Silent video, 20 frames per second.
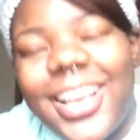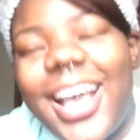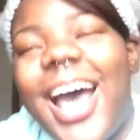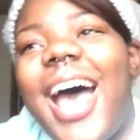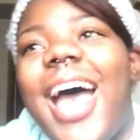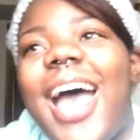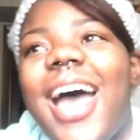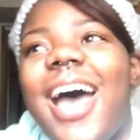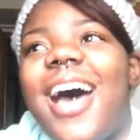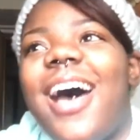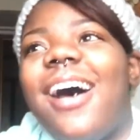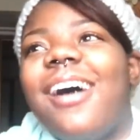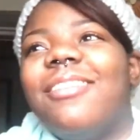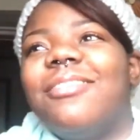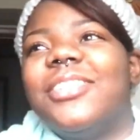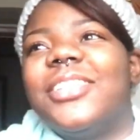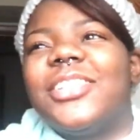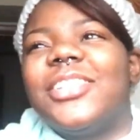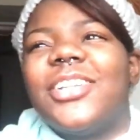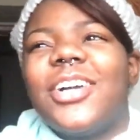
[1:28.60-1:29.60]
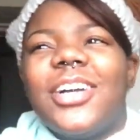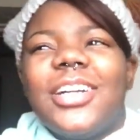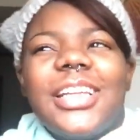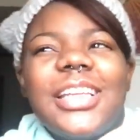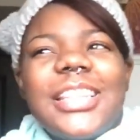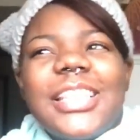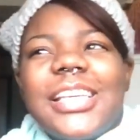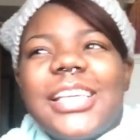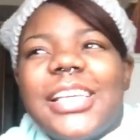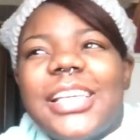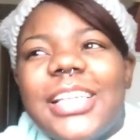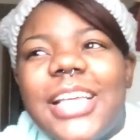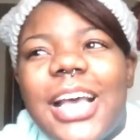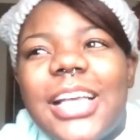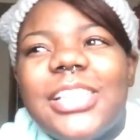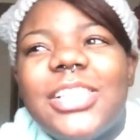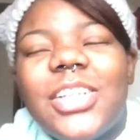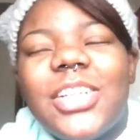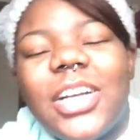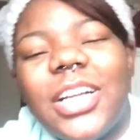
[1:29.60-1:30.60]
I started
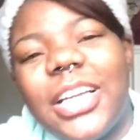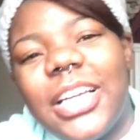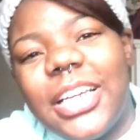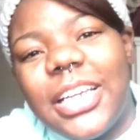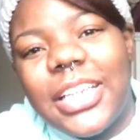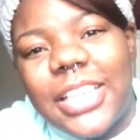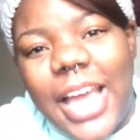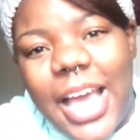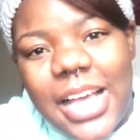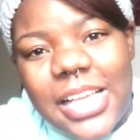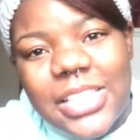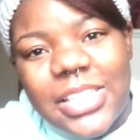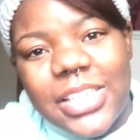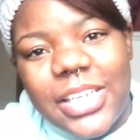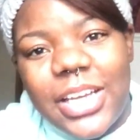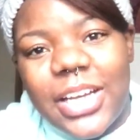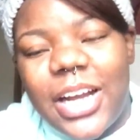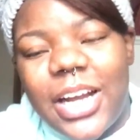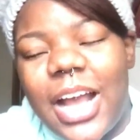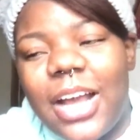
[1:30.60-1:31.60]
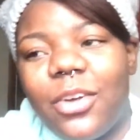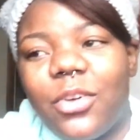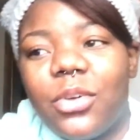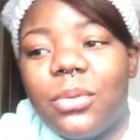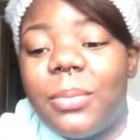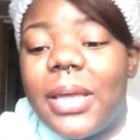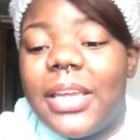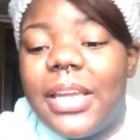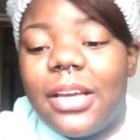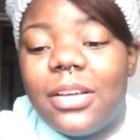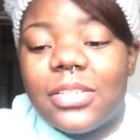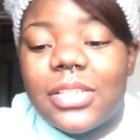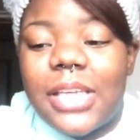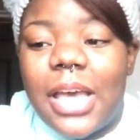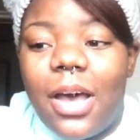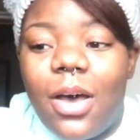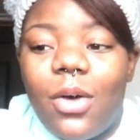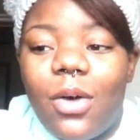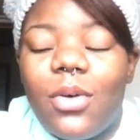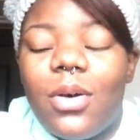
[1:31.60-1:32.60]
it last year. I grew my nails
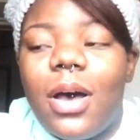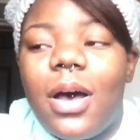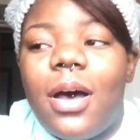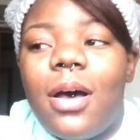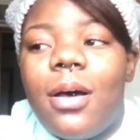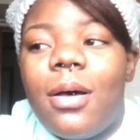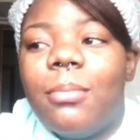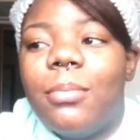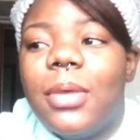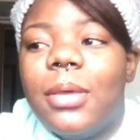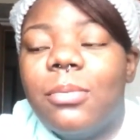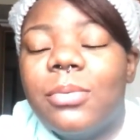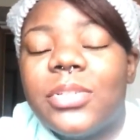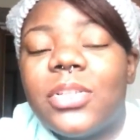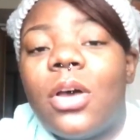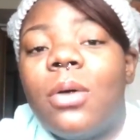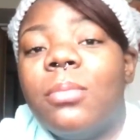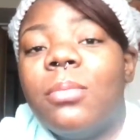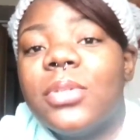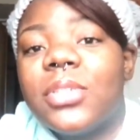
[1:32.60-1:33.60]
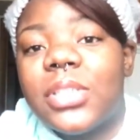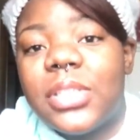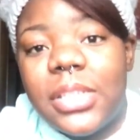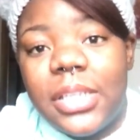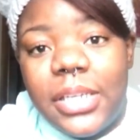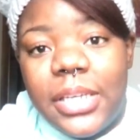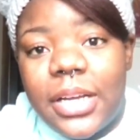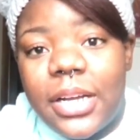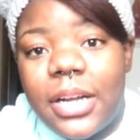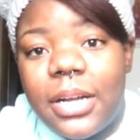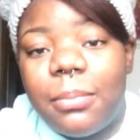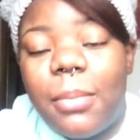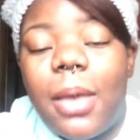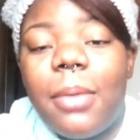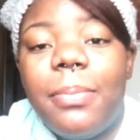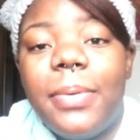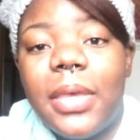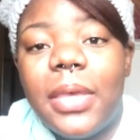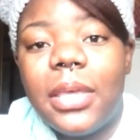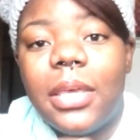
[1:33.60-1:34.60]
out. It was almost a year, and
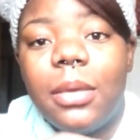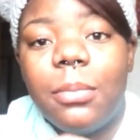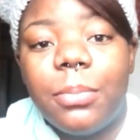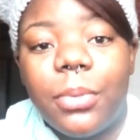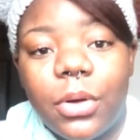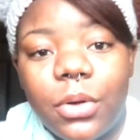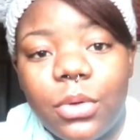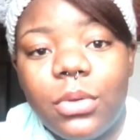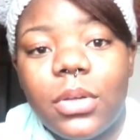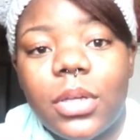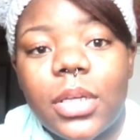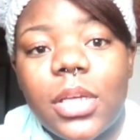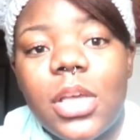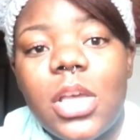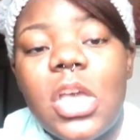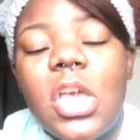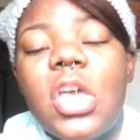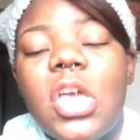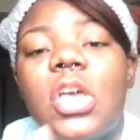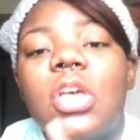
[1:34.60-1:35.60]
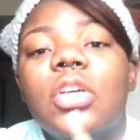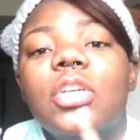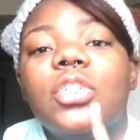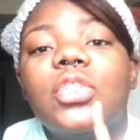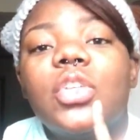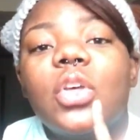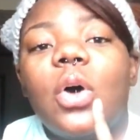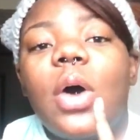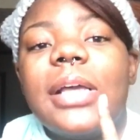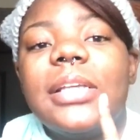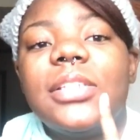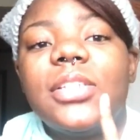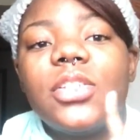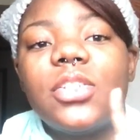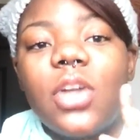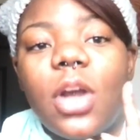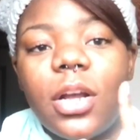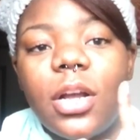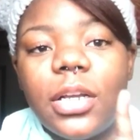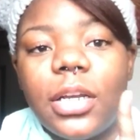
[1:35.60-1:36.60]
my pinky broke, so I
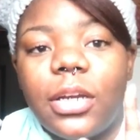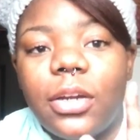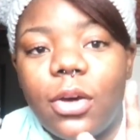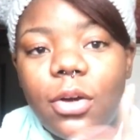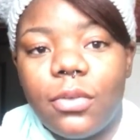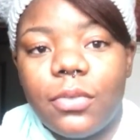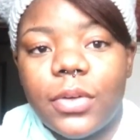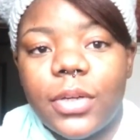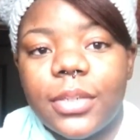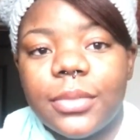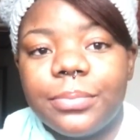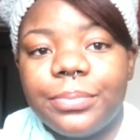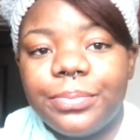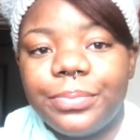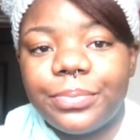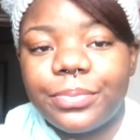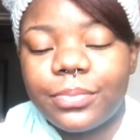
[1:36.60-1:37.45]
started over.